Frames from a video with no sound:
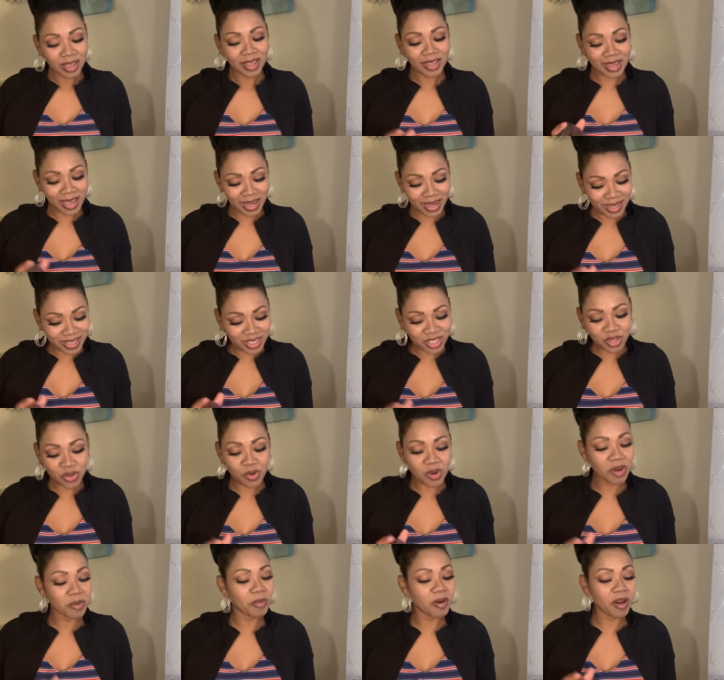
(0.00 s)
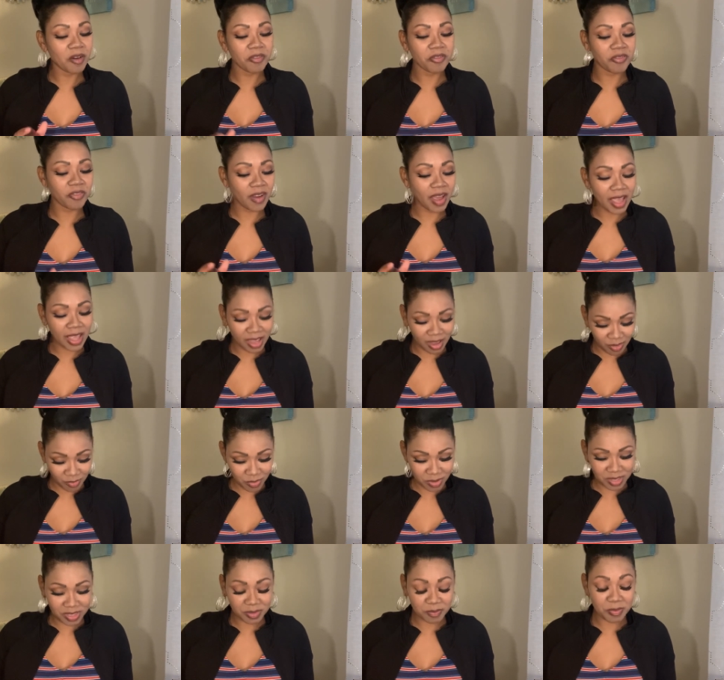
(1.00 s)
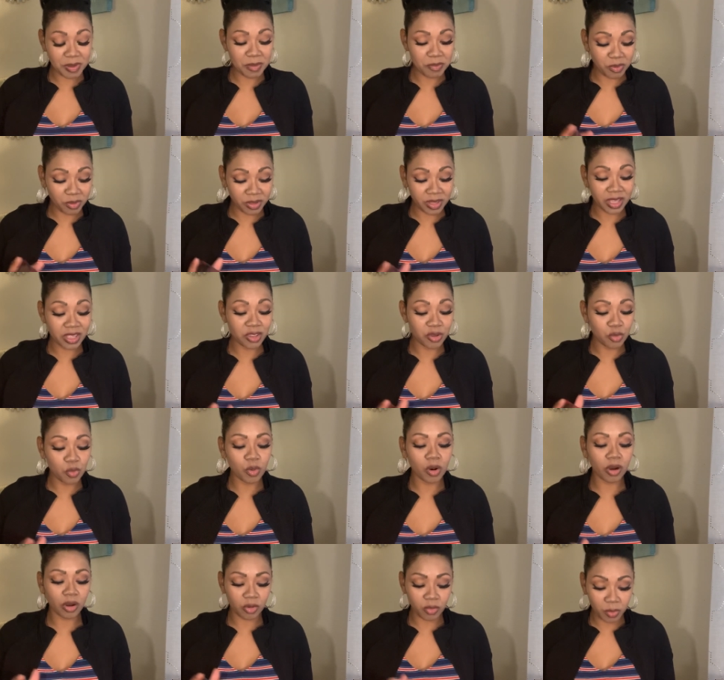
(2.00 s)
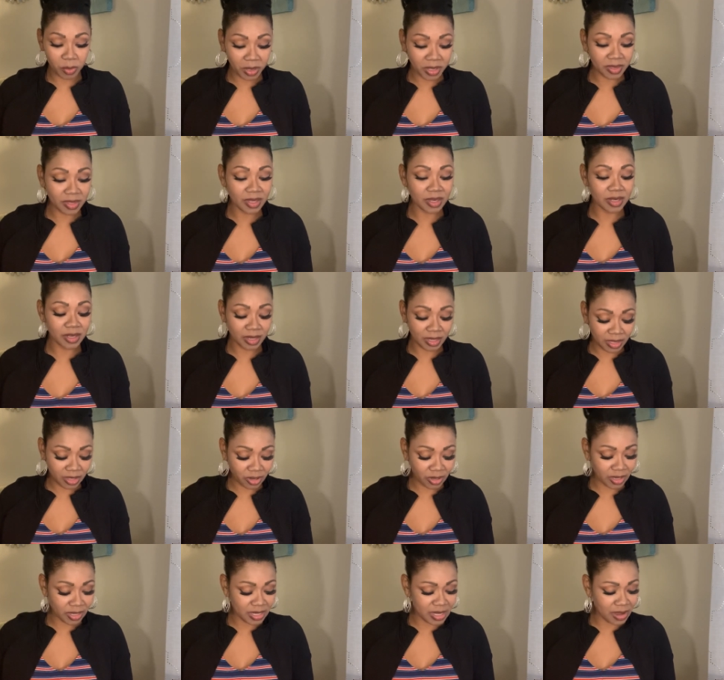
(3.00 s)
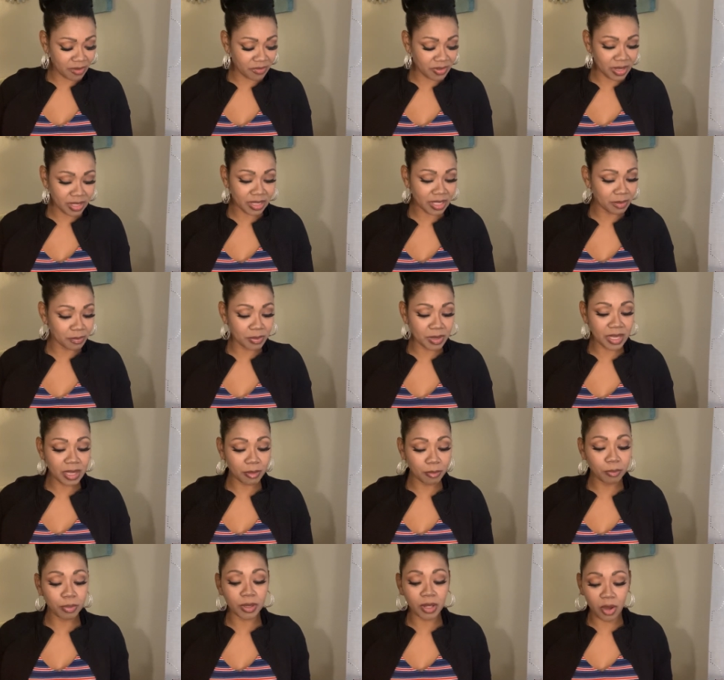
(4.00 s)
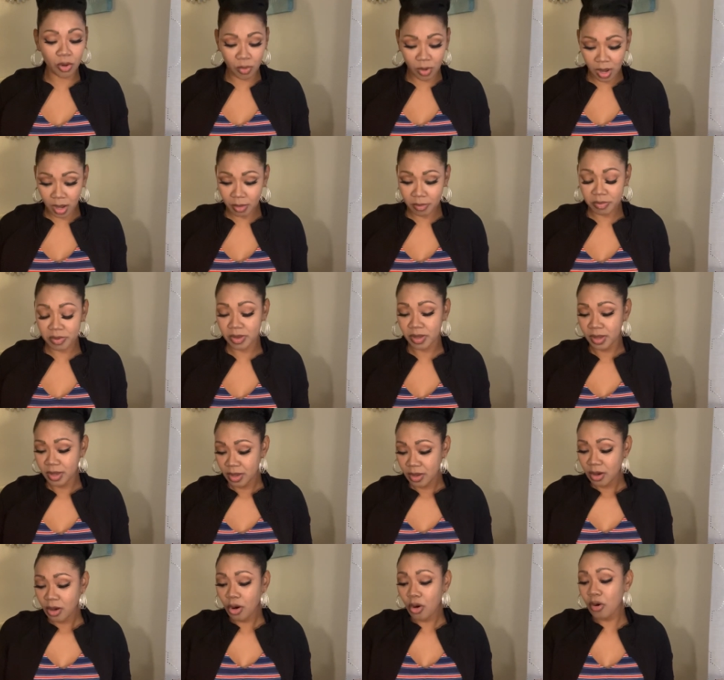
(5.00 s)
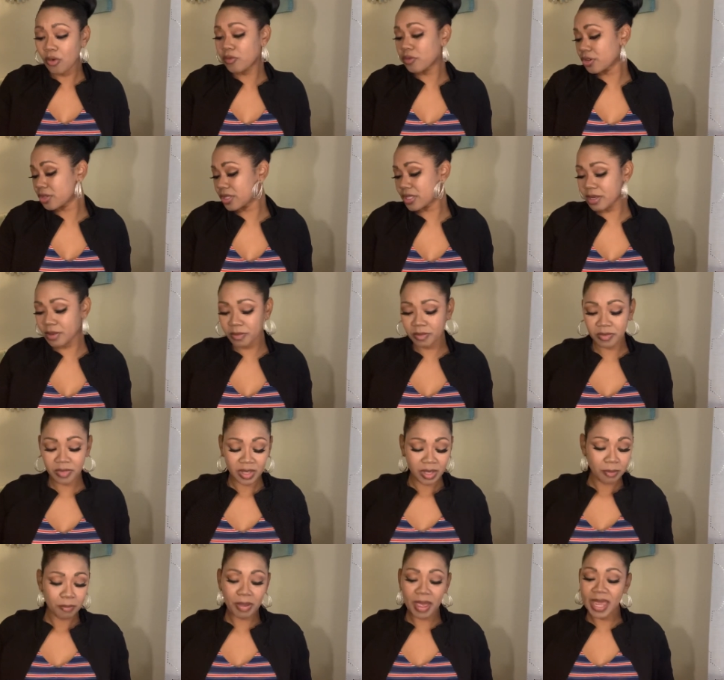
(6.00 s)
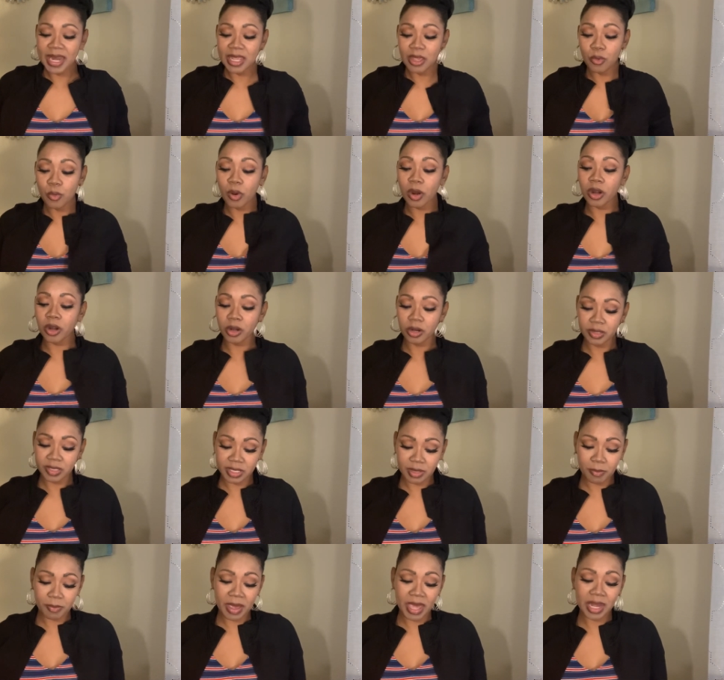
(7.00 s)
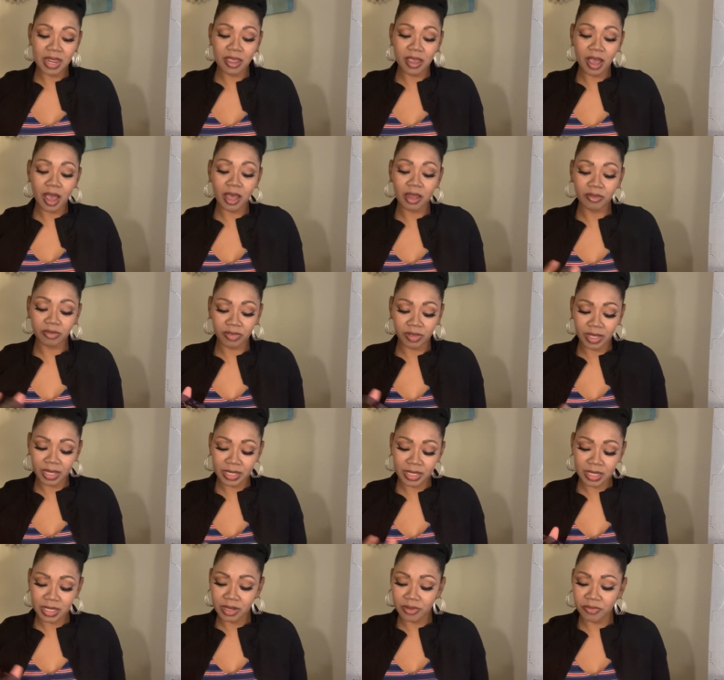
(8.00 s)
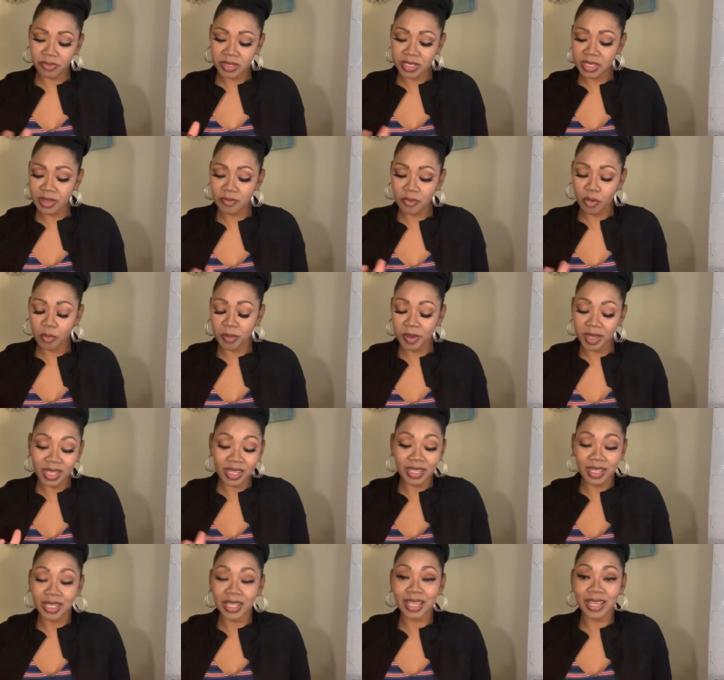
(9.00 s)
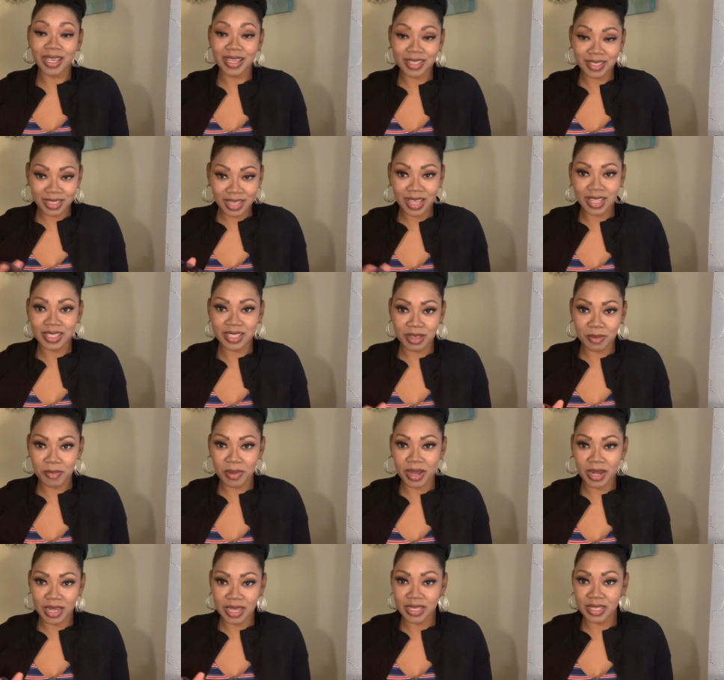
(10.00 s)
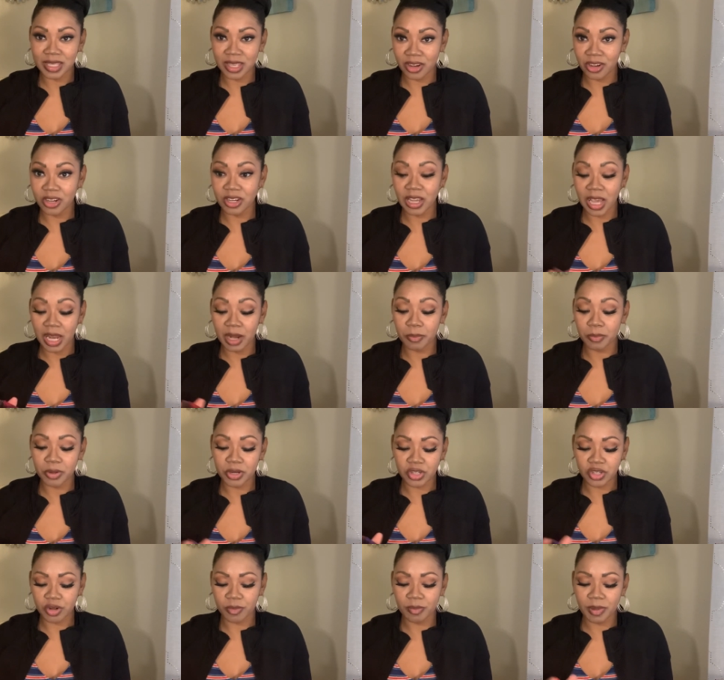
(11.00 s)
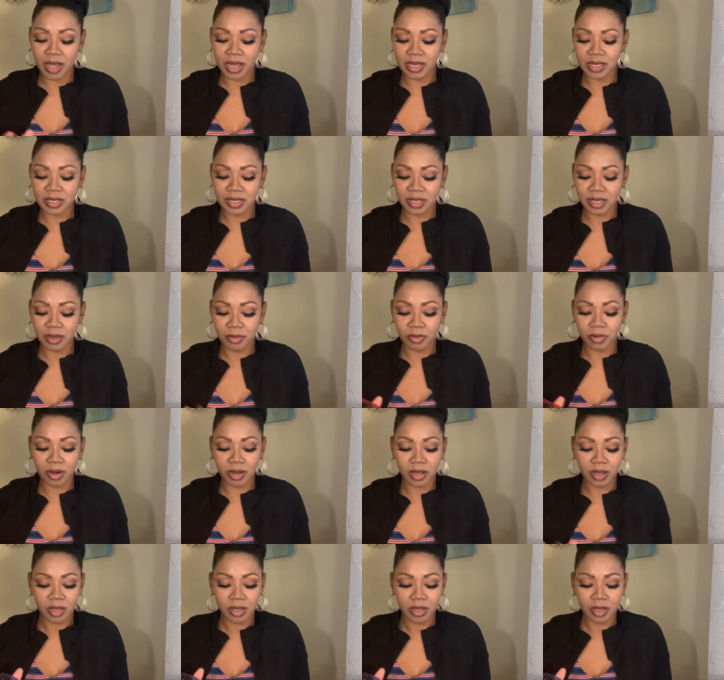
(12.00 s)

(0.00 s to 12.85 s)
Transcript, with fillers: get into a fight with the people that you work with, and there could definitely be a blow up over some petty words, some petty conflict, a difference of opinion. Like I said, somebody is there to kind of push your buttons, Libra.